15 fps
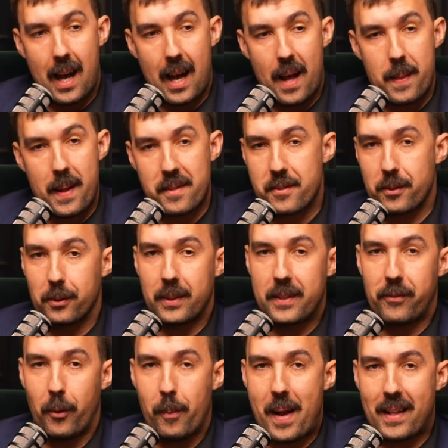And that's all the
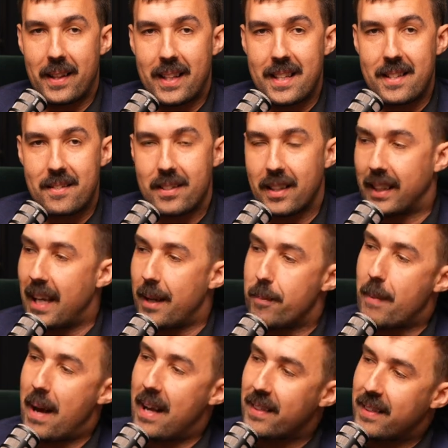formalities. Again,
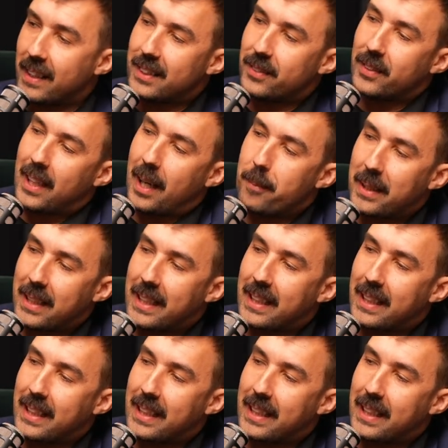Matt, thanks for coming